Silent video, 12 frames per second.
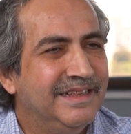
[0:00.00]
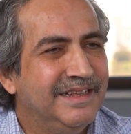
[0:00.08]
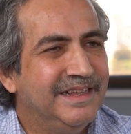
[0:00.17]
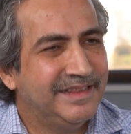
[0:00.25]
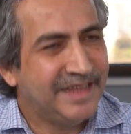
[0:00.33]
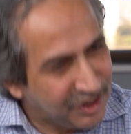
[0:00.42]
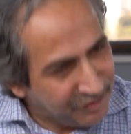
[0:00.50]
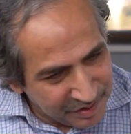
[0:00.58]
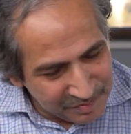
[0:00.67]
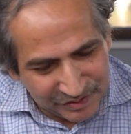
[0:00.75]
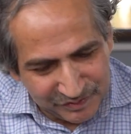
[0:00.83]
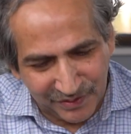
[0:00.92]
Yeah, thank you very
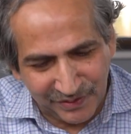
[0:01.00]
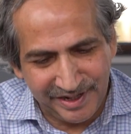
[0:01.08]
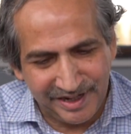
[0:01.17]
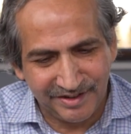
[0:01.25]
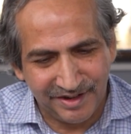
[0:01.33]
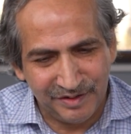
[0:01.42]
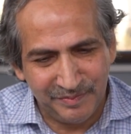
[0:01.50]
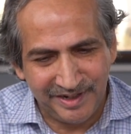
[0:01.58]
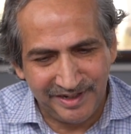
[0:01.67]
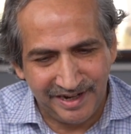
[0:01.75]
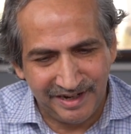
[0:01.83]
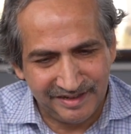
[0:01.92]
much for the
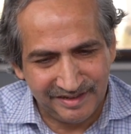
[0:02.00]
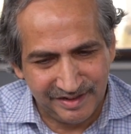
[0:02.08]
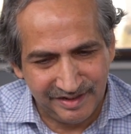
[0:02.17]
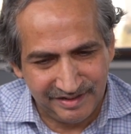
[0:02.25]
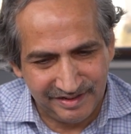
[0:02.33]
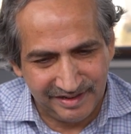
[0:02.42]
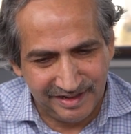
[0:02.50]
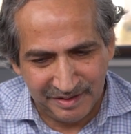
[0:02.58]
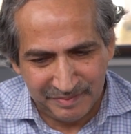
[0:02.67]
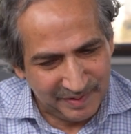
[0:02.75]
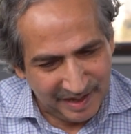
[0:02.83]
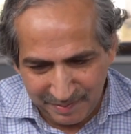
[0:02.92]
encouragement and
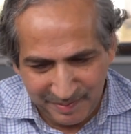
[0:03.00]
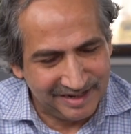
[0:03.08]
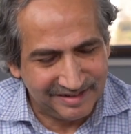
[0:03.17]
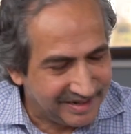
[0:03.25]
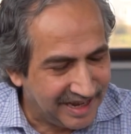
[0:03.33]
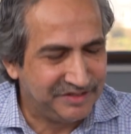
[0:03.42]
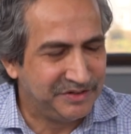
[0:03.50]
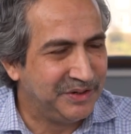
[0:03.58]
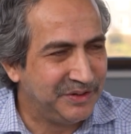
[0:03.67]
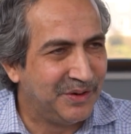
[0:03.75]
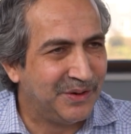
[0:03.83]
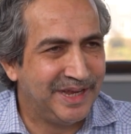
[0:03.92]
uh, I mean it's nice to
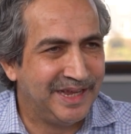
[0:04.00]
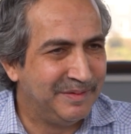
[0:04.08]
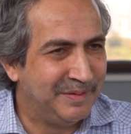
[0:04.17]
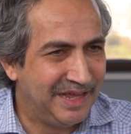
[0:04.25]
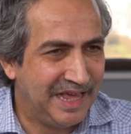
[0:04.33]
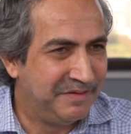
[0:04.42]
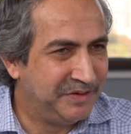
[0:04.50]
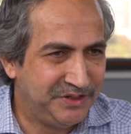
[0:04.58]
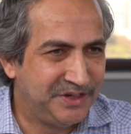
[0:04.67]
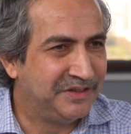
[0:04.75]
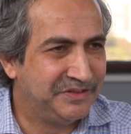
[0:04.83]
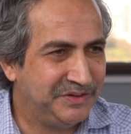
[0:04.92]
talk and have a
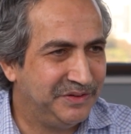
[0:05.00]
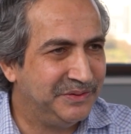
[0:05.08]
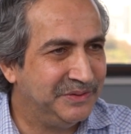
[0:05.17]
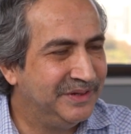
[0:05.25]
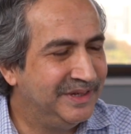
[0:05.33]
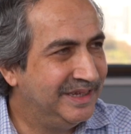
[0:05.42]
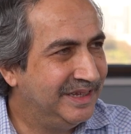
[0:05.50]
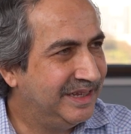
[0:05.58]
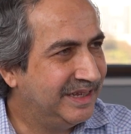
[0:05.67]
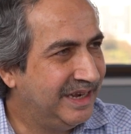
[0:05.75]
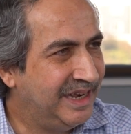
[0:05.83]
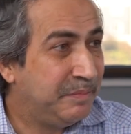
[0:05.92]
chance to
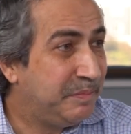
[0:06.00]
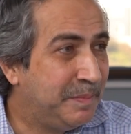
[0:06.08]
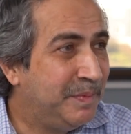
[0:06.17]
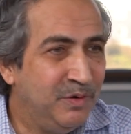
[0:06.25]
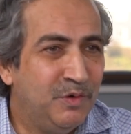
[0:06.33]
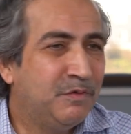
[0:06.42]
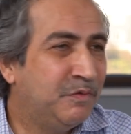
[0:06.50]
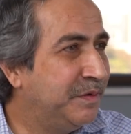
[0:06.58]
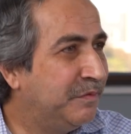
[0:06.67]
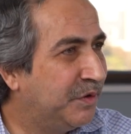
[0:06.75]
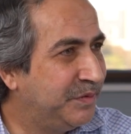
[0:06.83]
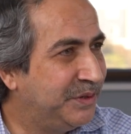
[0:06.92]
let people know what, we, what we're